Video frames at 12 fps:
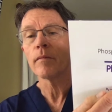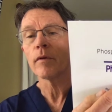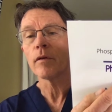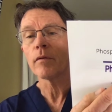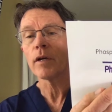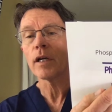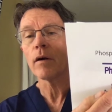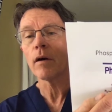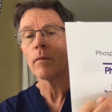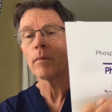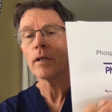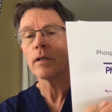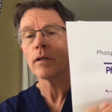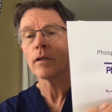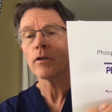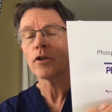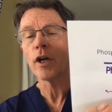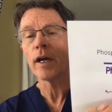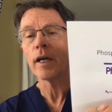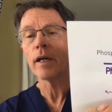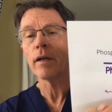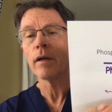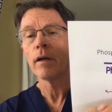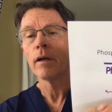the three carbon
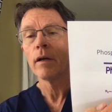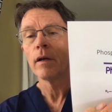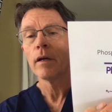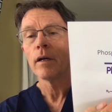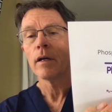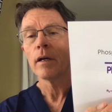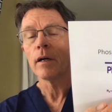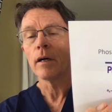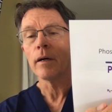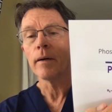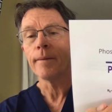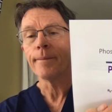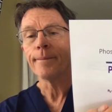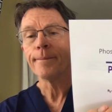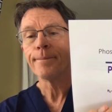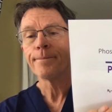chain um,